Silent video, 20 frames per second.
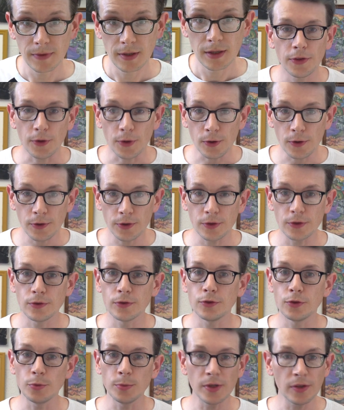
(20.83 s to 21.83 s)

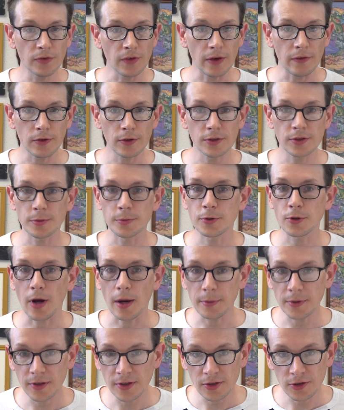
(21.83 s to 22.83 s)
Third, do me a favor,
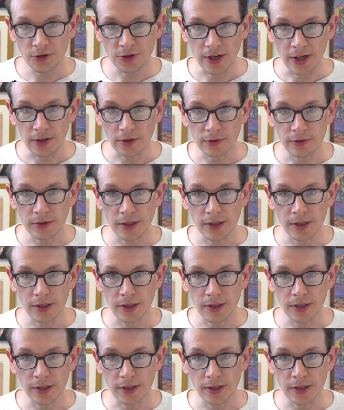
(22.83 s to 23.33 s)
subscribe to this channel.